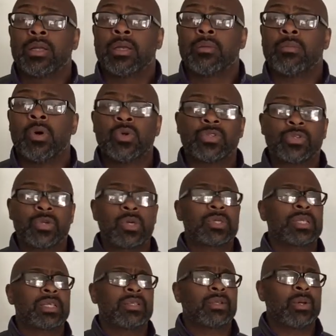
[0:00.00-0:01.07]
Most girls
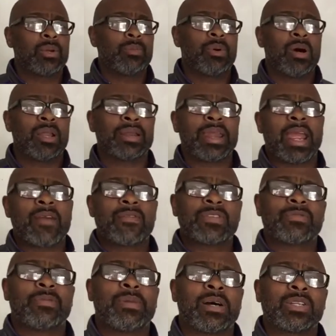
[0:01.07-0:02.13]
can throw the ball an average of
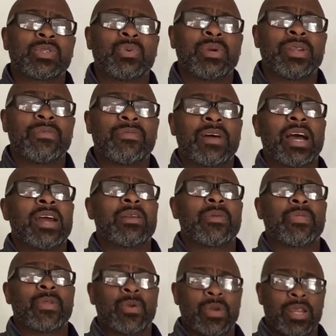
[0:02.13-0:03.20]
about 25 to
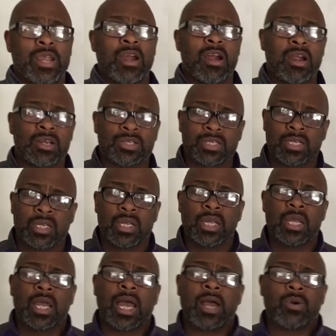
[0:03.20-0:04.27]
30 yards.
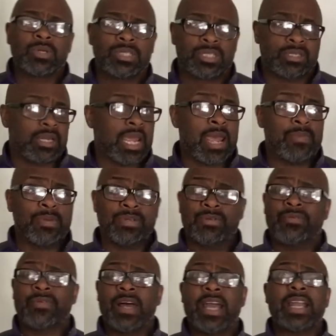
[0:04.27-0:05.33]
I would just happen to
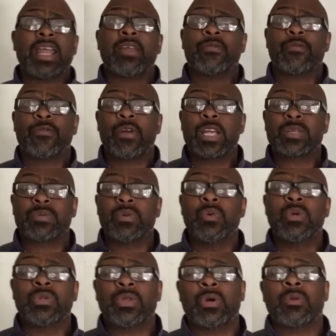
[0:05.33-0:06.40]
find a freshman who
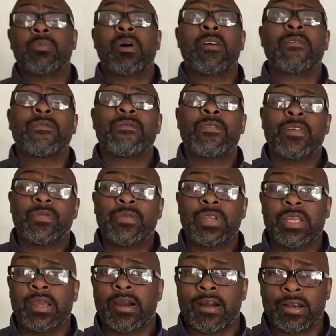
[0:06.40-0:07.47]
could throw the ball 50
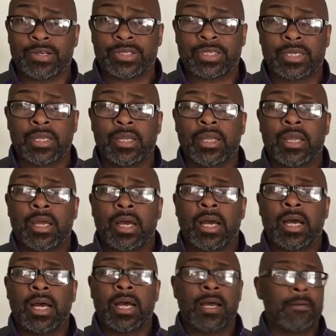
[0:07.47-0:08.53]
yards
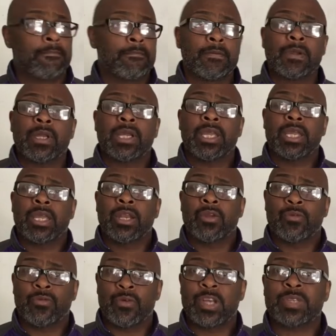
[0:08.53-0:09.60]
in her
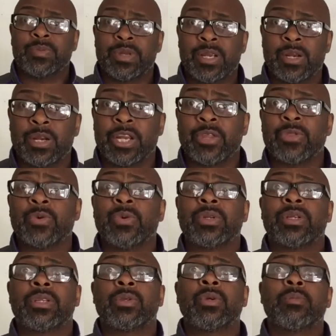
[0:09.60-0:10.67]
freshman year and can threw
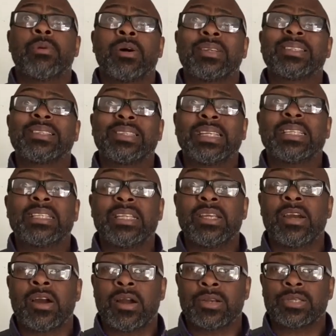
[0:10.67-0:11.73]
the ball 60
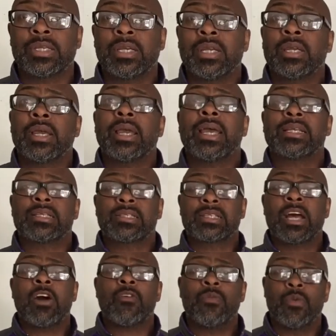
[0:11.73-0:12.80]
yards as a
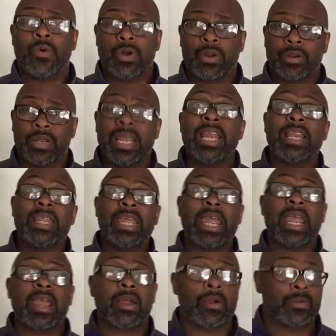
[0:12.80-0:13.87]
sophomore in
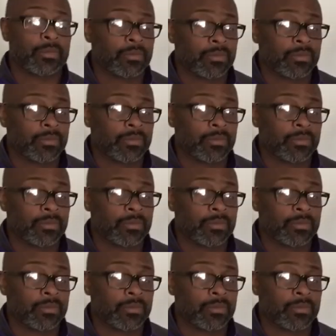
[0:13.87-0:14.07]
the air.